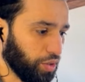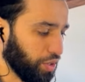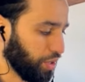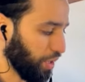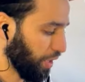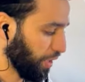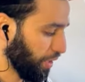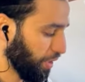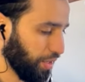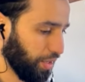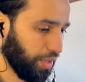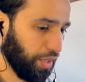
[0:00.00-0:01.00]
it's like,
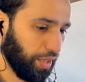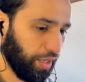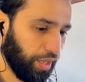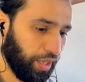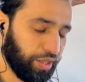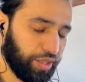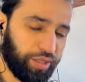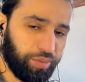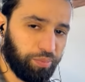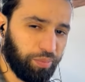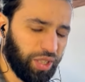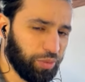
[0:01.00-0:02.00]

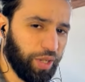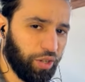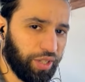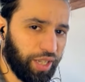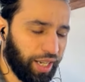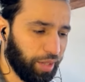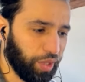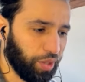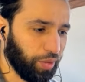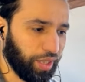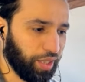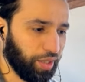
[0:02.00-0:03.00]
it's much better in
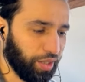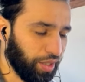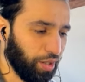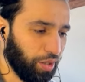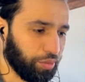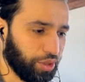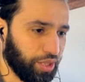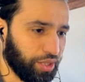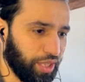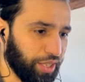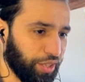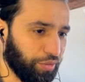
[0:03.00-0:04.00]
Arabic when now I'm
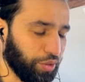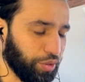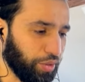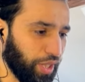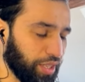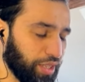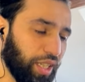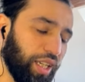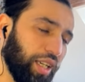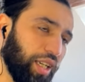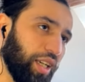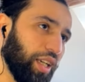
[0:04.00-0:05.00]
translating for you guys.
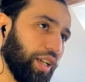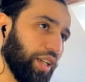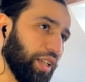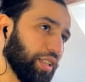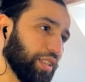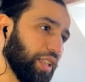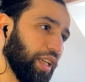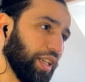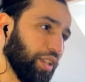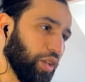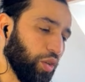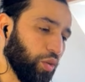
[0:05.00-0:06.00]
It's
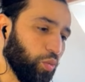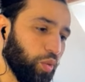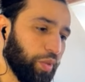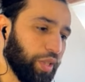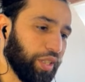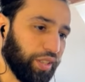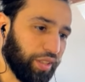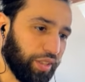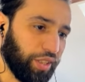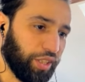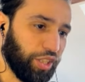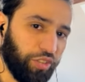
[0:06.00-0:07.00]
like the woman
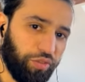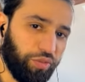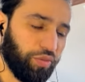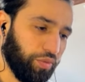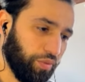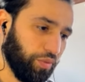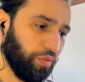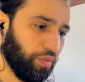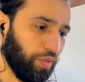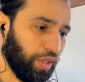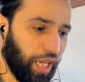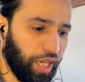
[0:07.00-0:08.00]
give
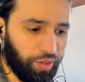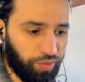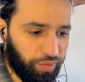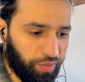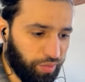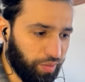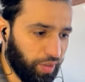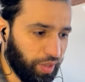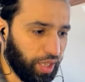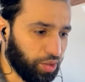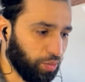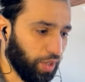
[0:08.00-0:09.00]
life.
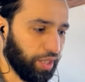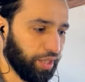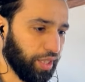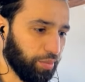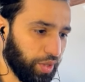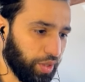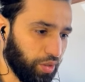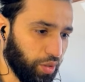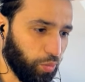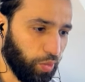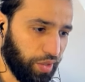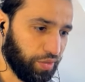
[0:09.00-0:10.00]
That's why I named it
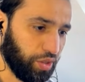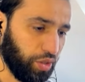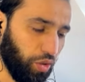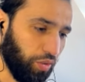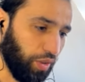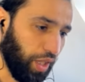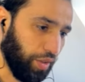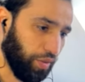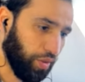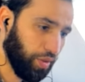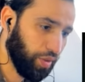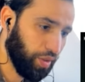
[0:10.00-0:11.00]
Waves of
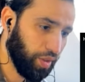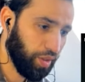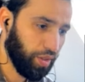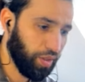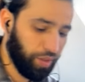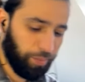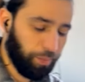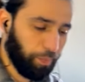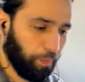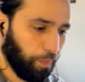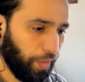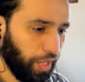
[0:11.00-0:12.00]
Life.
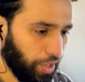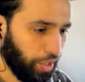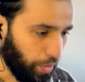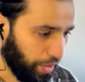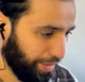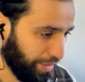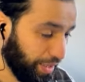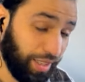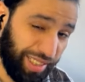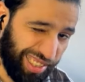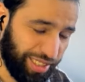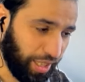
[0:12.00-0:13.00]
Anyway,
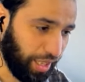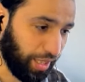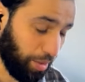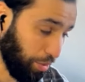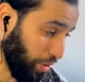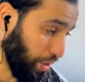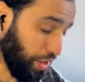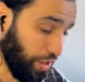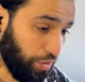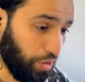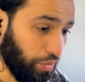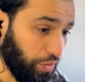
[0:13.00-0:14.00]
let's check it. I'm going to
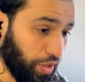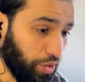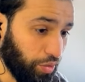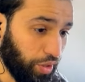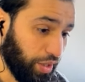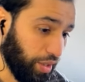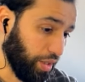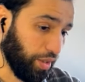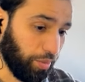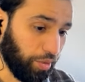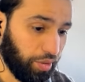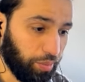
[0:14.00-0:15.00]
leave you the video here
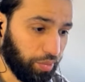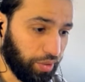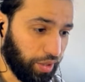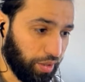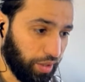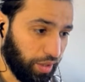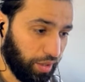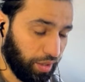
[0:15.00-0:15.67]
and I'm going to put it in there.